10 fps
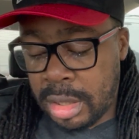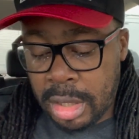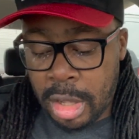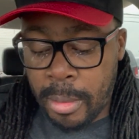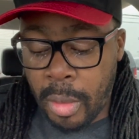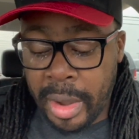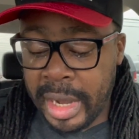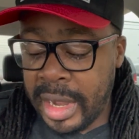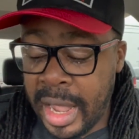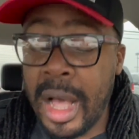on my way
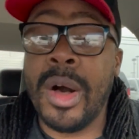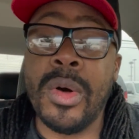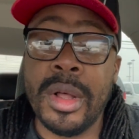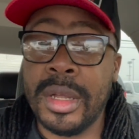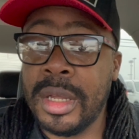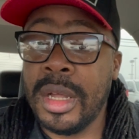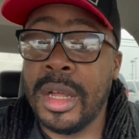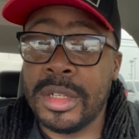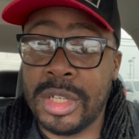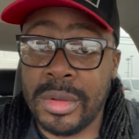now
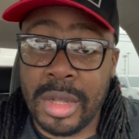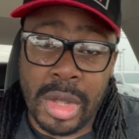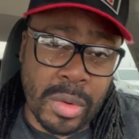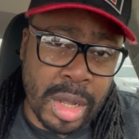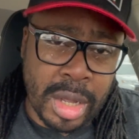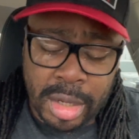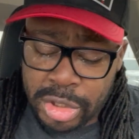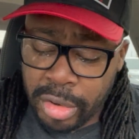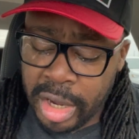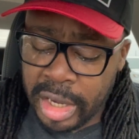to go uh,
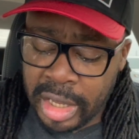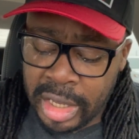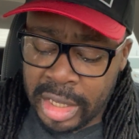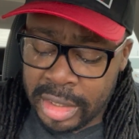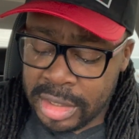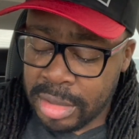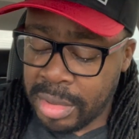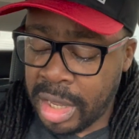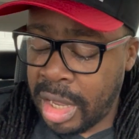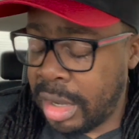trade in some
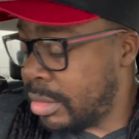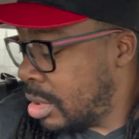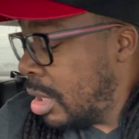games